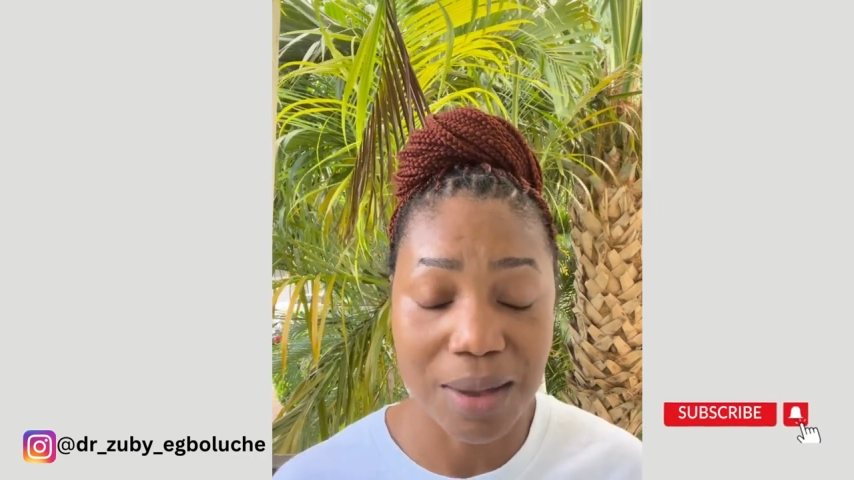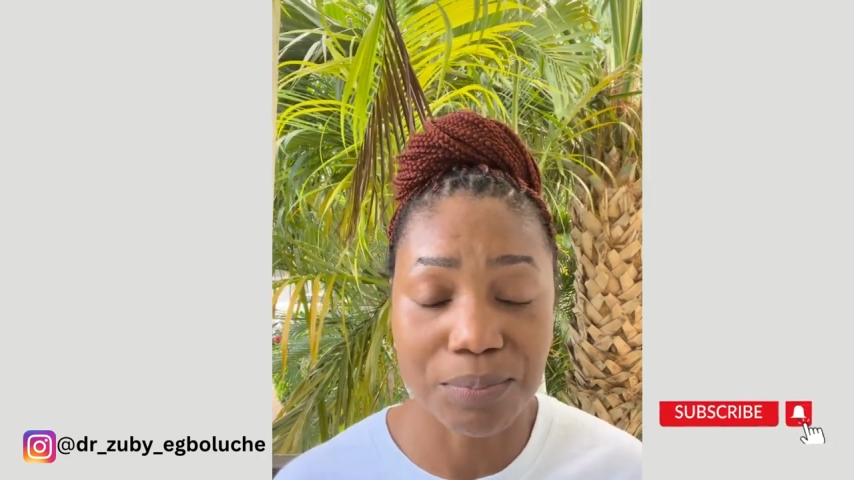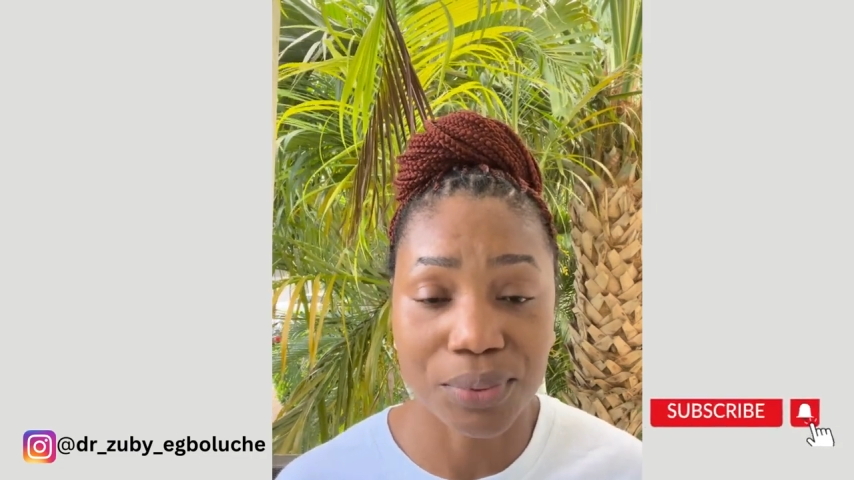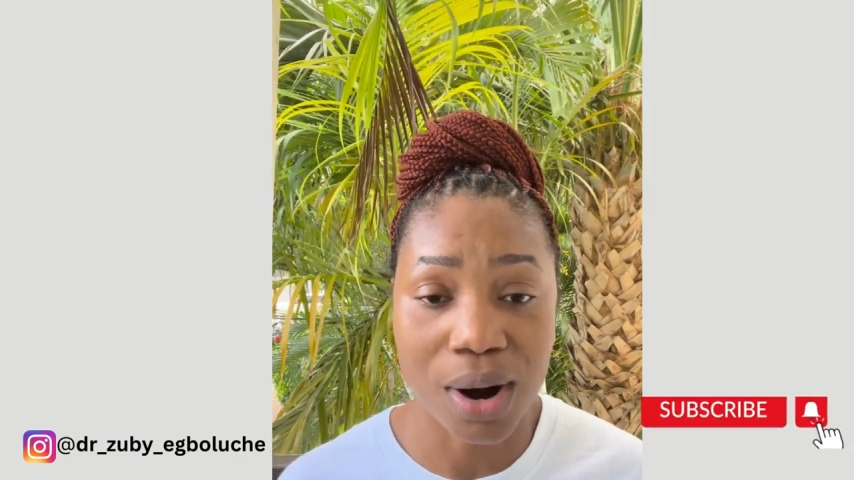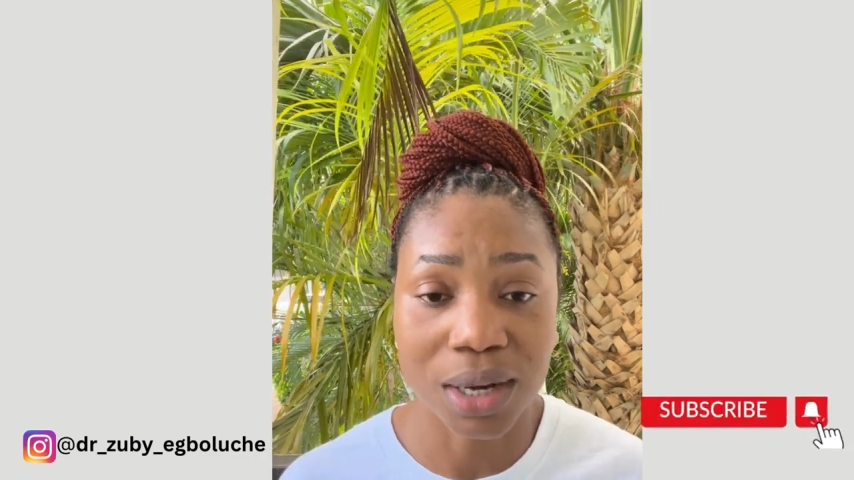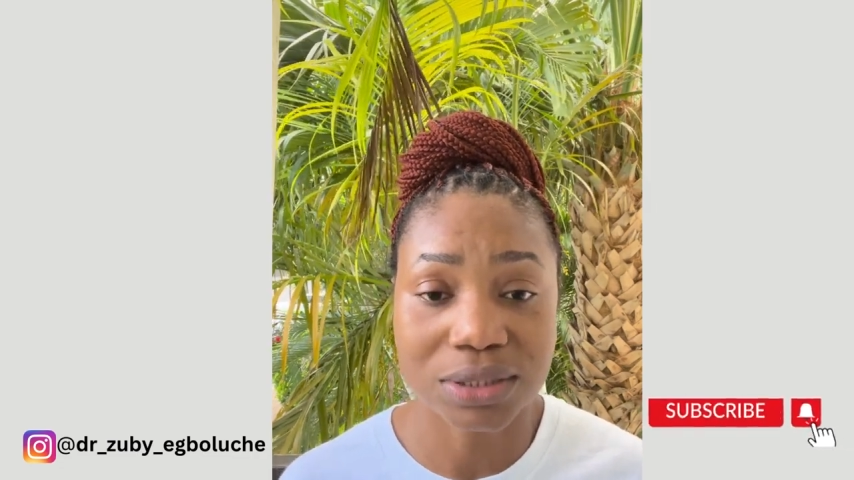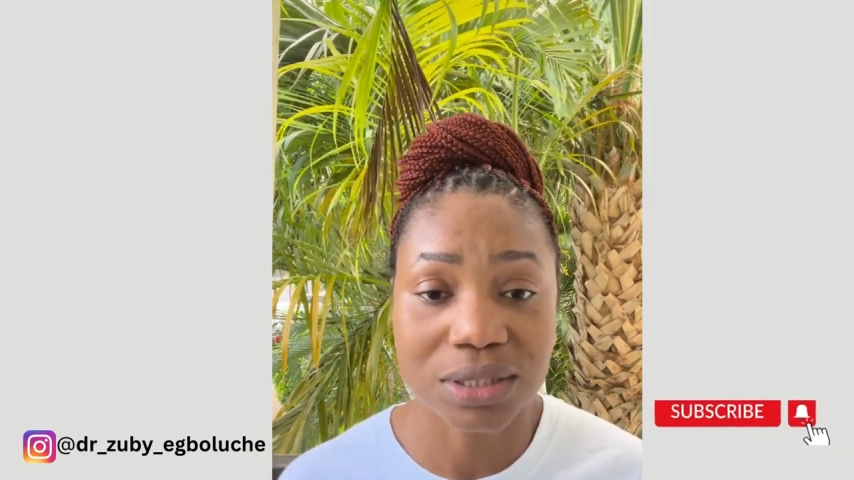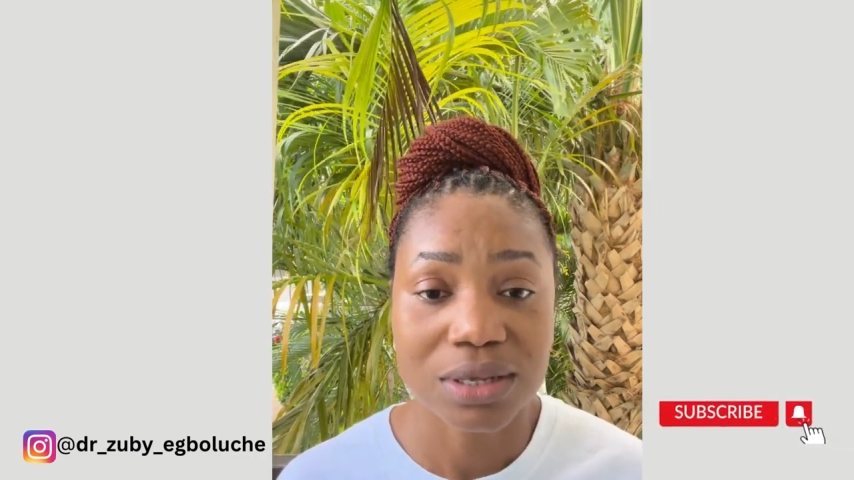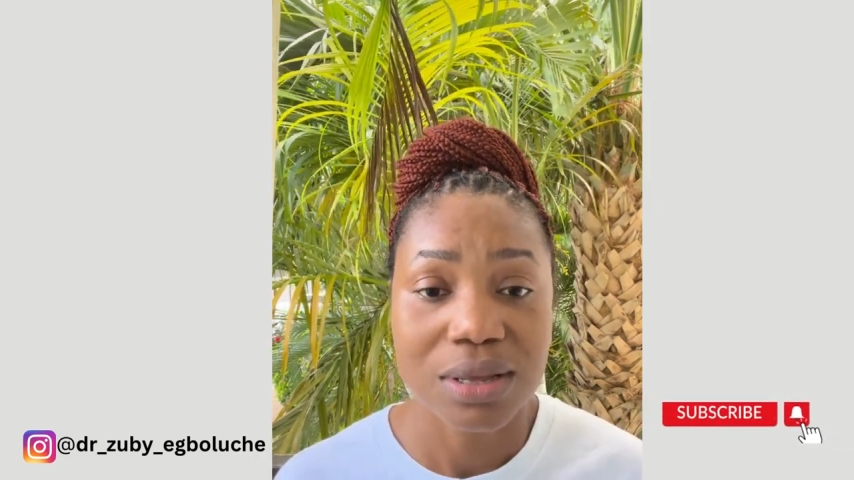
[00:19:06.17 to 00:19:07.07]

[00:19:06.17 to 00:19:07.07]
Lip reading: abroad